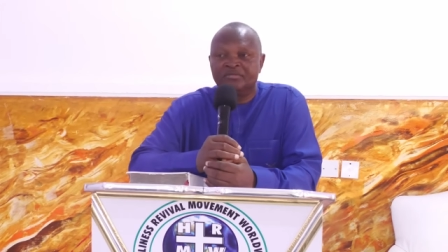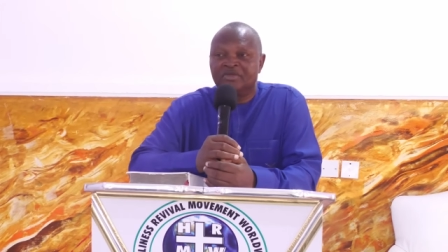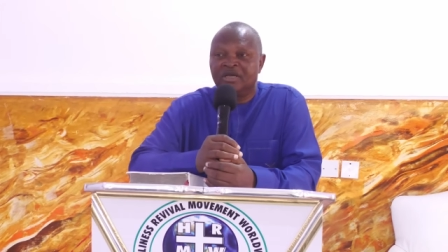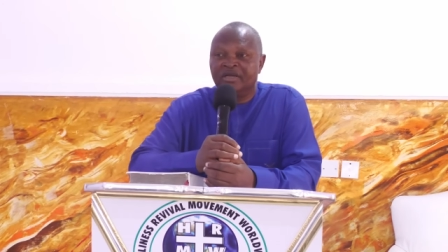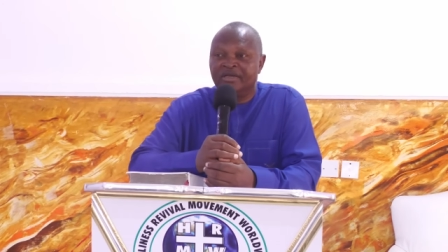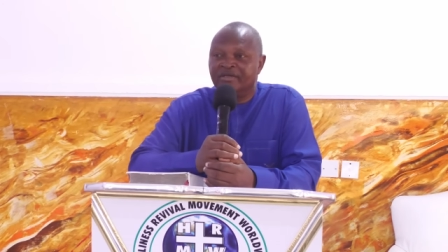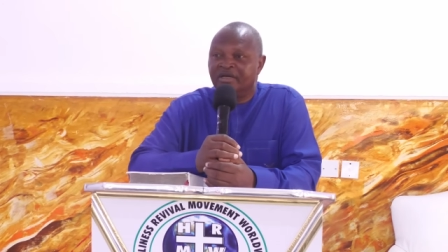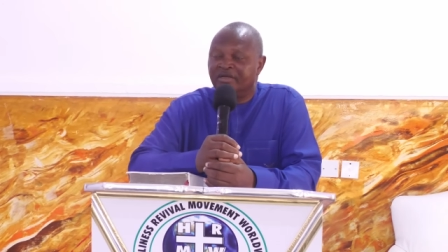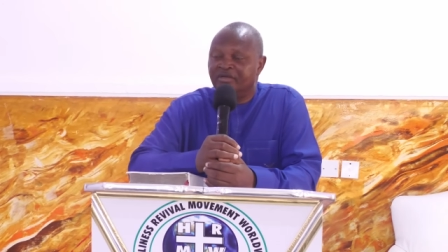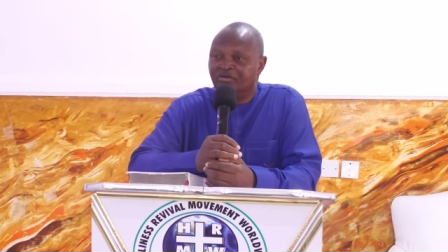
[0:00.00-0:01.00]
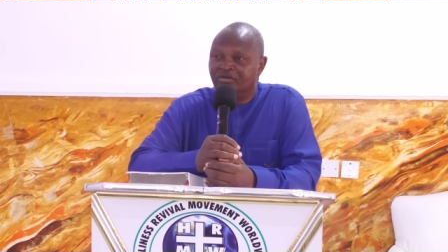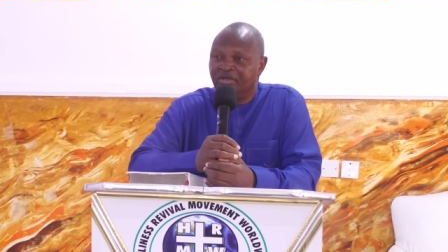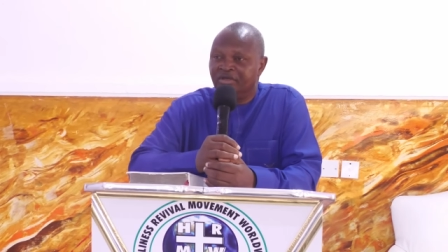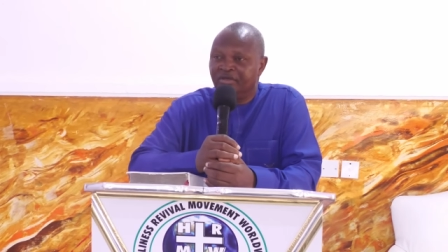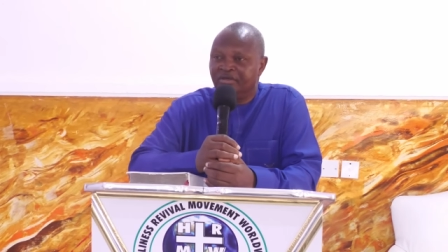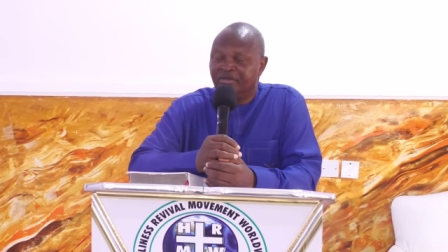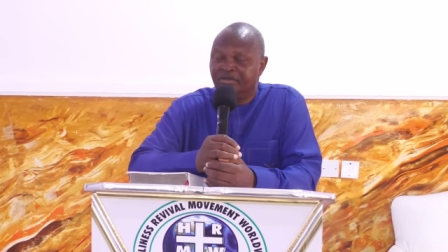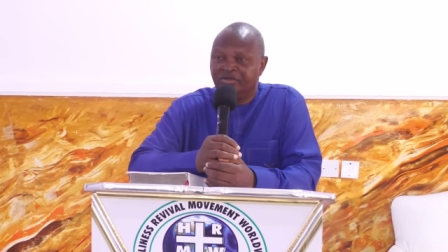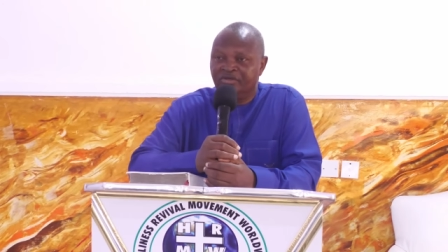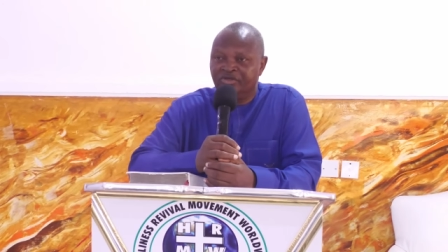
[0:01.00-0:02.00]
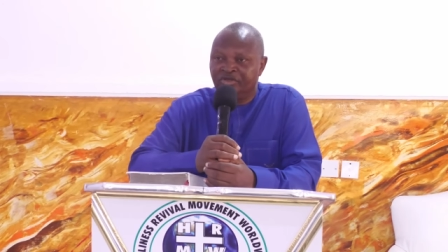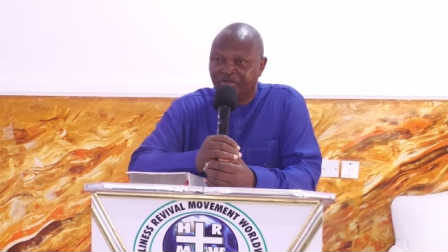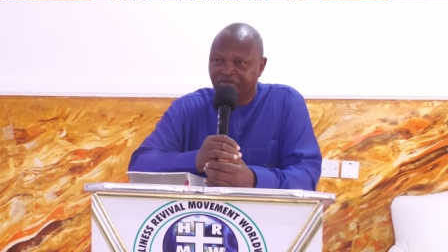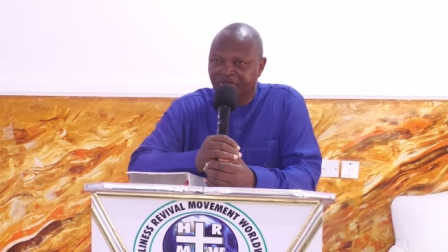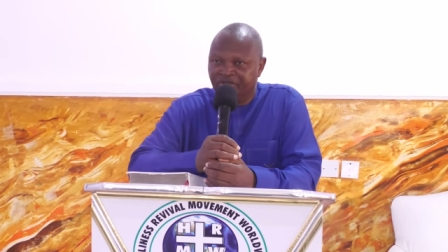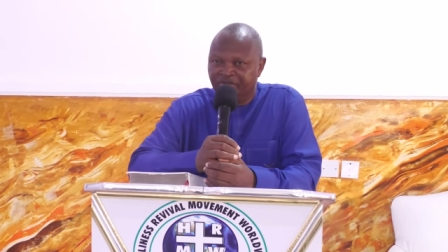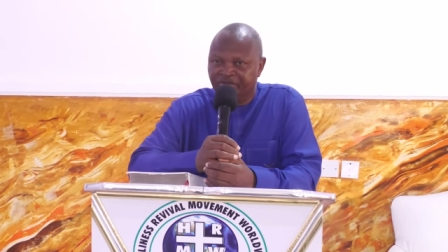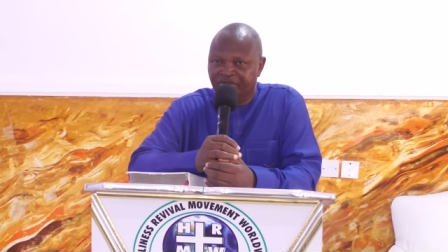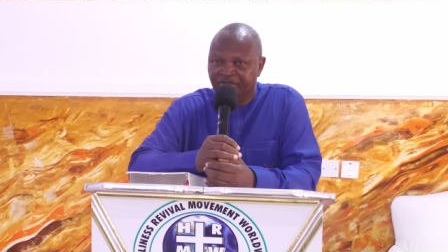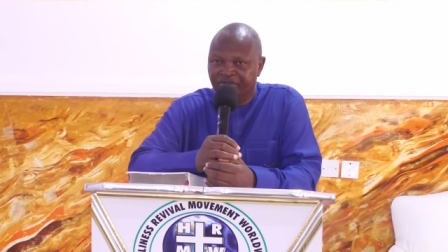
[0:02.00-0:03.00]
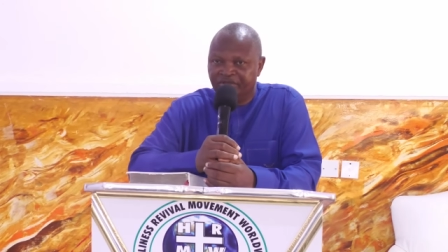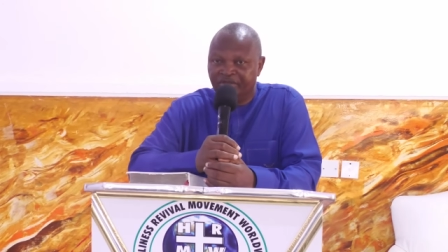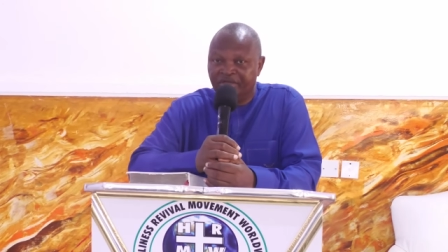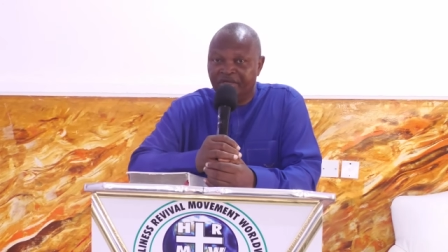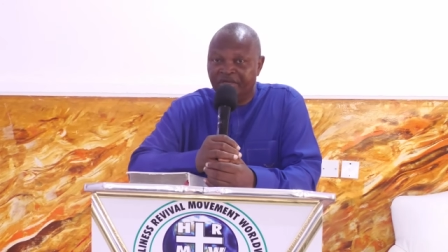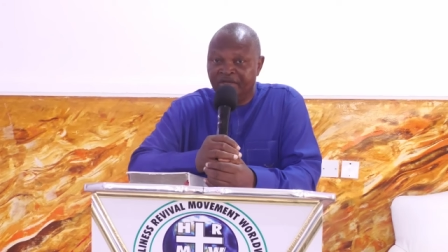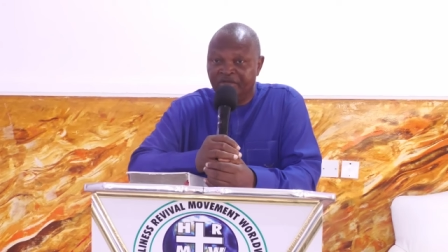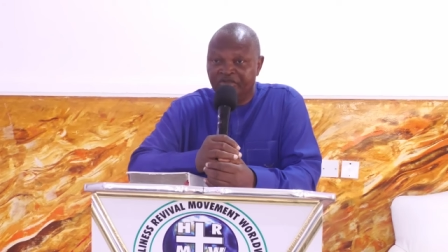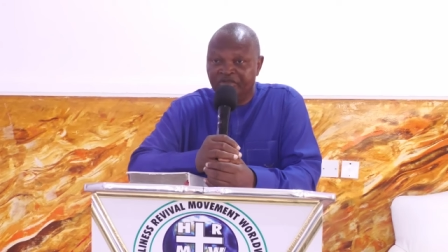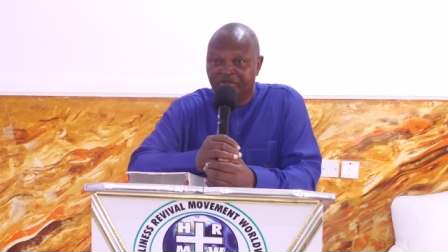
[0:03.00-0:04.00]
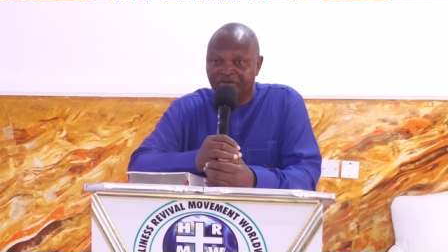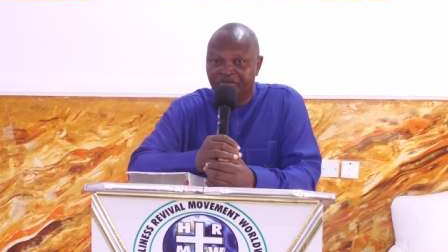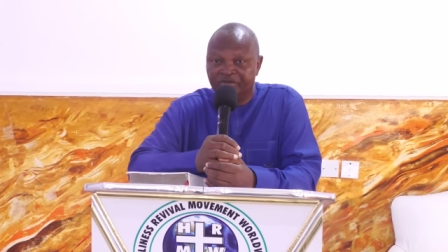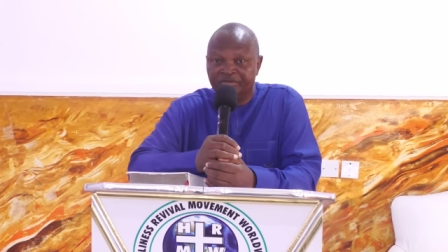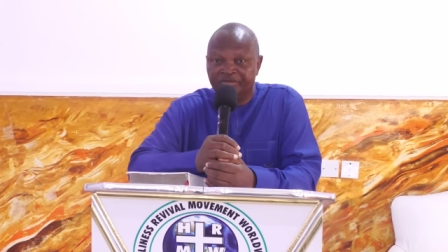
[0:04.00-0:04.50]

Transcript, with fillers: And I title it Justice in the Church.